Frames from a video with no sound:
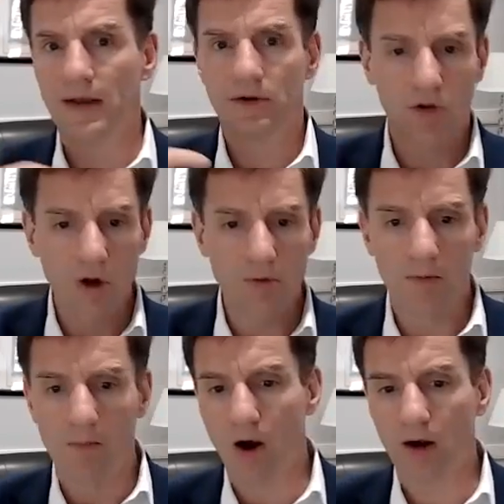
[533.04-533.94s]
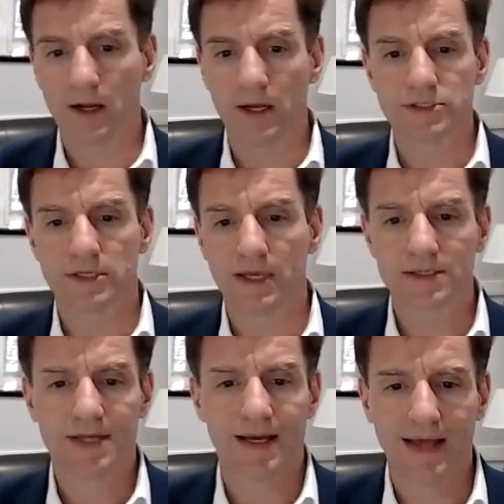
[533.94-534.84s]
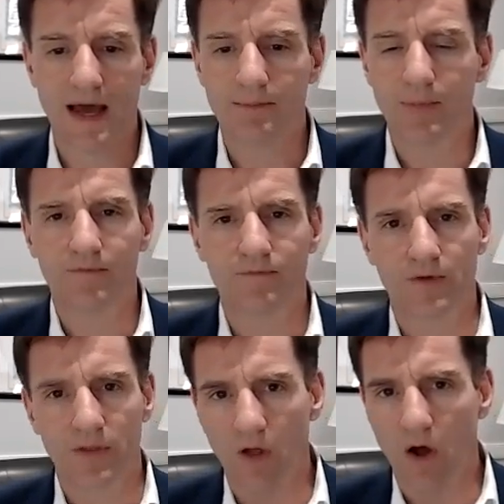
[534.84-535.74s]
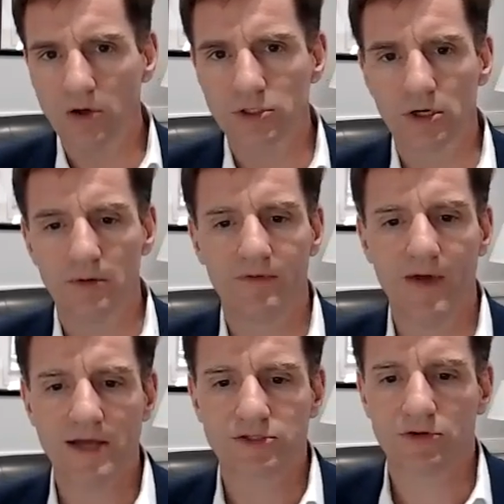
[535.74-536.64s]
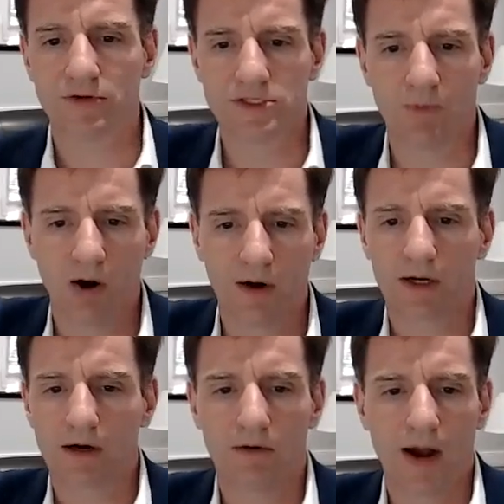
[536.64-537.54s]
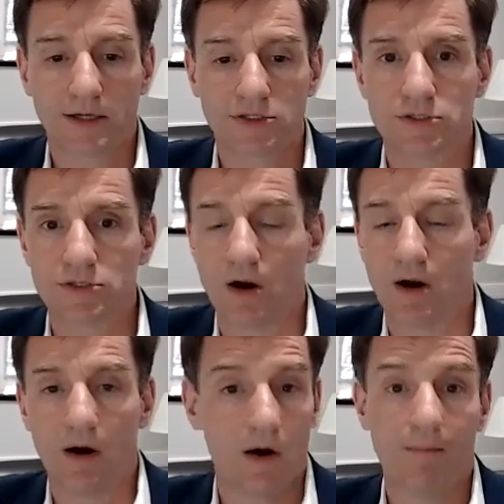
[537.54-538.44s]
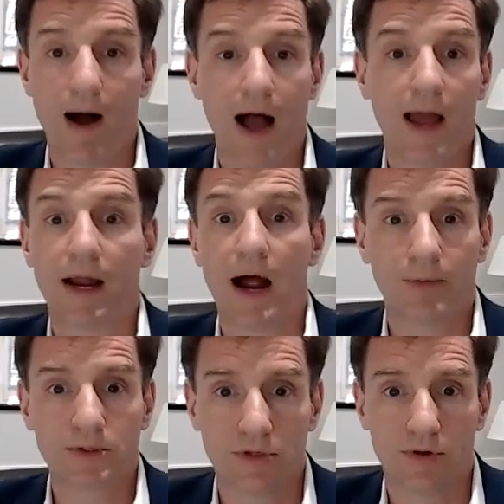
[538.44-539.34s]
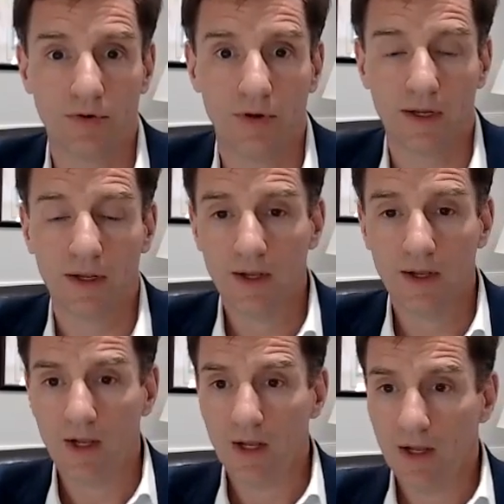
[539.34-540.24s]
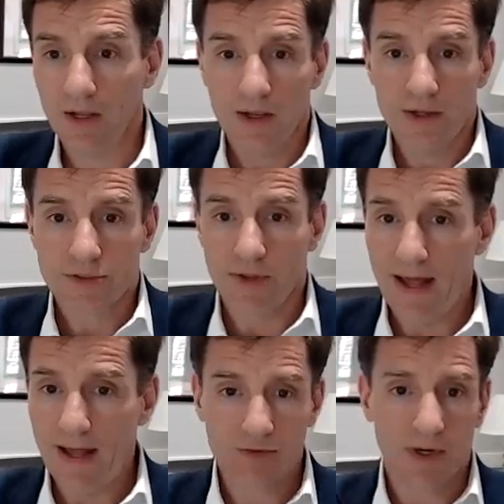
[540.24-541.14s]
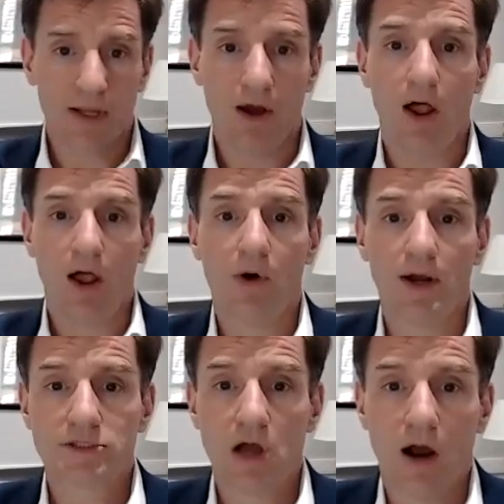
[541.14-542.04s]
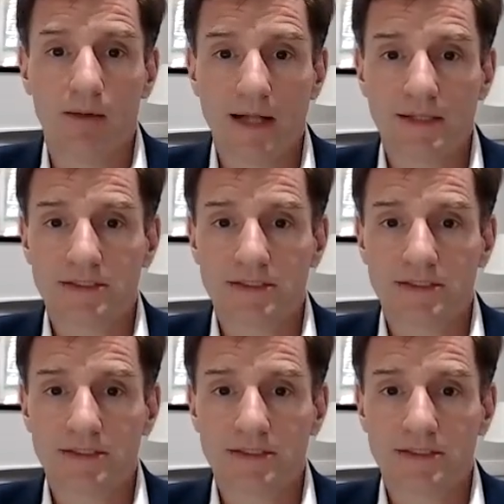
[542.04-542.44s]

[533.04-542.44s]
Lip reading: global markets and things like that, but for the long-term investor, these market corrections are a buying opportunity. So that's really all I wanted to talk about